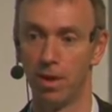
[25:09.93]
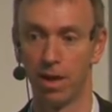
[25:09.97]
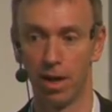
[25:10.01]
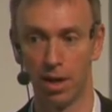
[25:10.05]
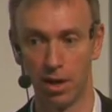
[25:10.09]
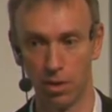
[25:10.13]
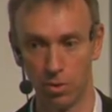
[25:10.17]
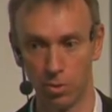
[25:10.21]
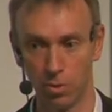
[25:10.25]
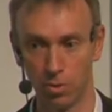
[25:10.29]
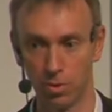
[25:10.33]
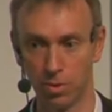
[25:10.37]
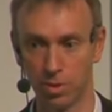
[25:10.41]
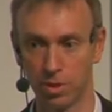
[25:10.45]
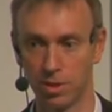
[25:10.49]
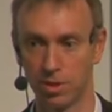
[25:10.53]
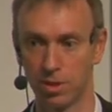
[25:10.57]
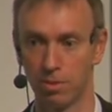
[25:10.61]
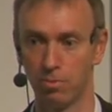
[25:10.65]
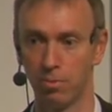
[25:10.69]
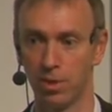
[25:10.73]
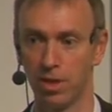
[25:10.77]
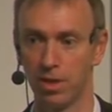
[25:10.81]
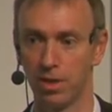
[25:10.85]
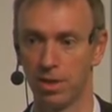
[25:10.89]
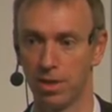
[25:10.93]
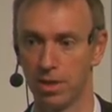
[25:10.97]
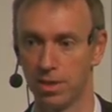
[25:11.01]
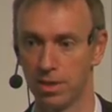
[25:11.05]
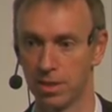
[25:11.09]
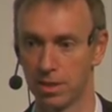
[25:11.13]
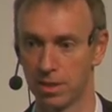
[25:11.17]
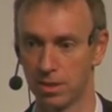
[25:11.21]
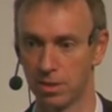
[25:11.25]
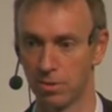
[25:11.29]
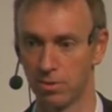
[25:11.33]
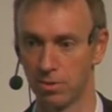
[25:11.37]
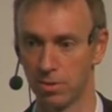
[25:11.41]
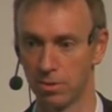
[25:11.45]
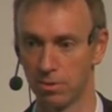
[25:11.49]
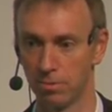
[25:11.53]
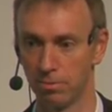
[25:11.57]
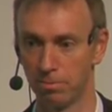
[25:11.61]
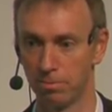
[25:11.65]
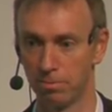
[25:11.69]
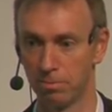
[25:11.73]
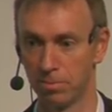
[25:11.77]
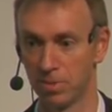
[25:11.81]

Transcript: in order to meet these sort of